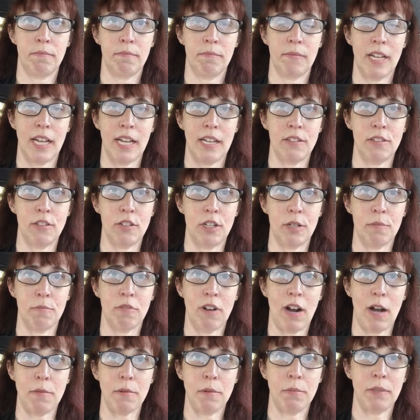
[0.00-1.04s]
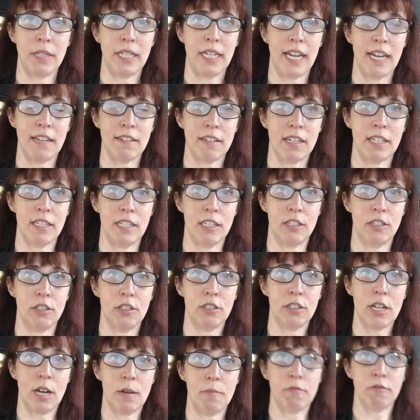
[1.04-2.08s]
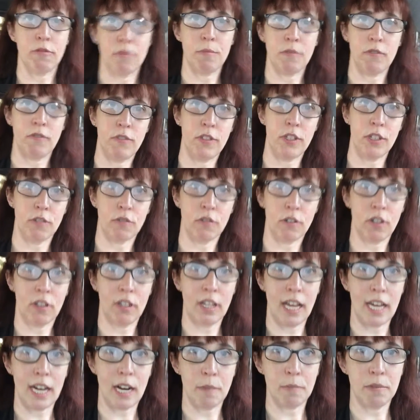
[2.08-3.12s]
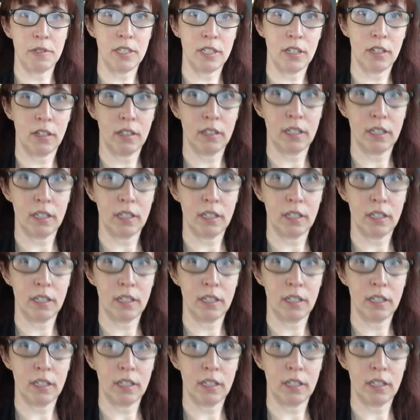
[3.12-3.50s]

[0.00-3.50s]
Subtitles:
As you can probably guess, I did just come from a funeral, and I'm still